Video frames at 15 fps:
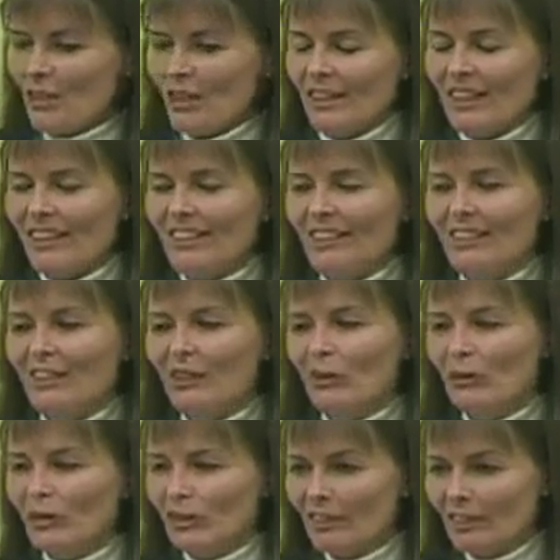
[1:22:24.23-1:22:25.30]
And then, you
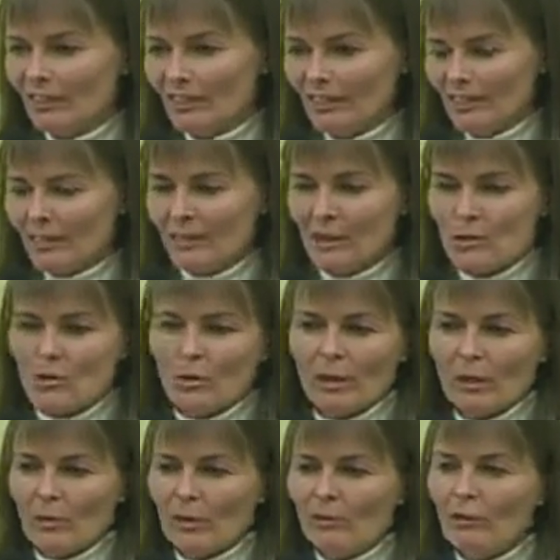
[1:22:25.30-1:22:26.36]
know, there's quite
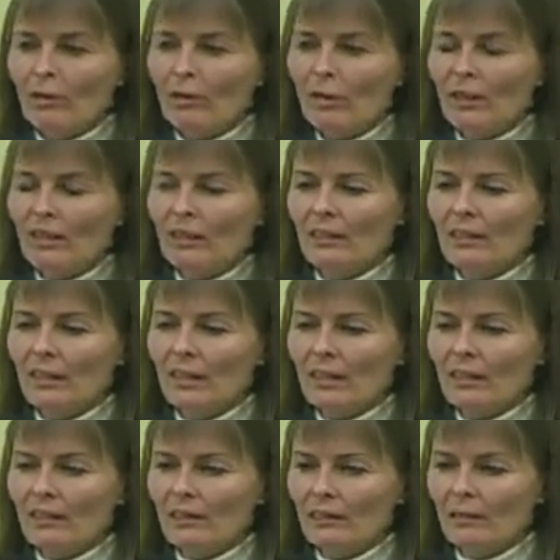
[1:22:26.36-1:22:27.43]
a bit of learning
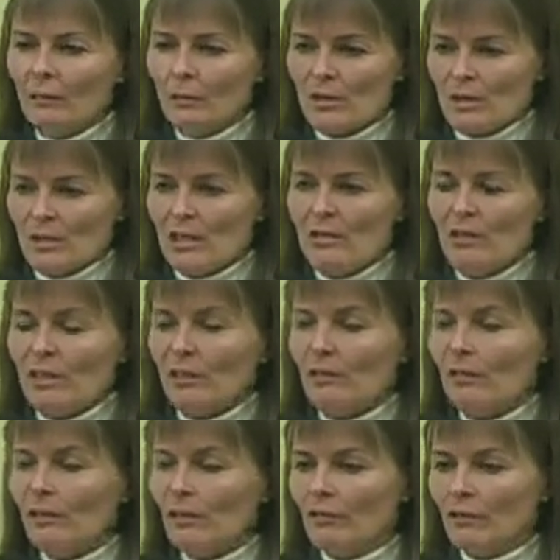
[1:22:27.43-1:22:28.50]
and receiving of
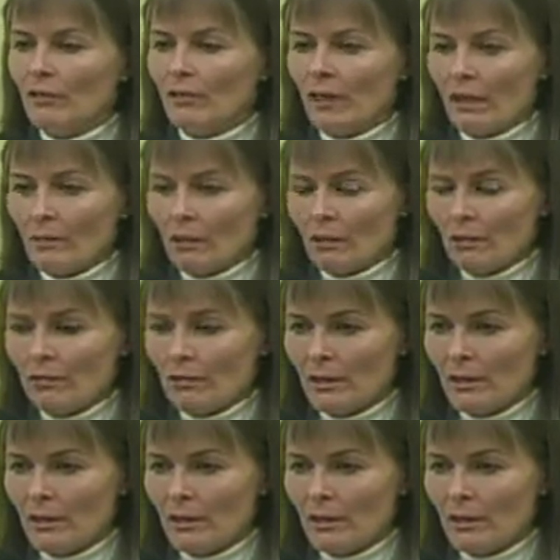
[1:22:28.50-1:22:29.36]
a flavor of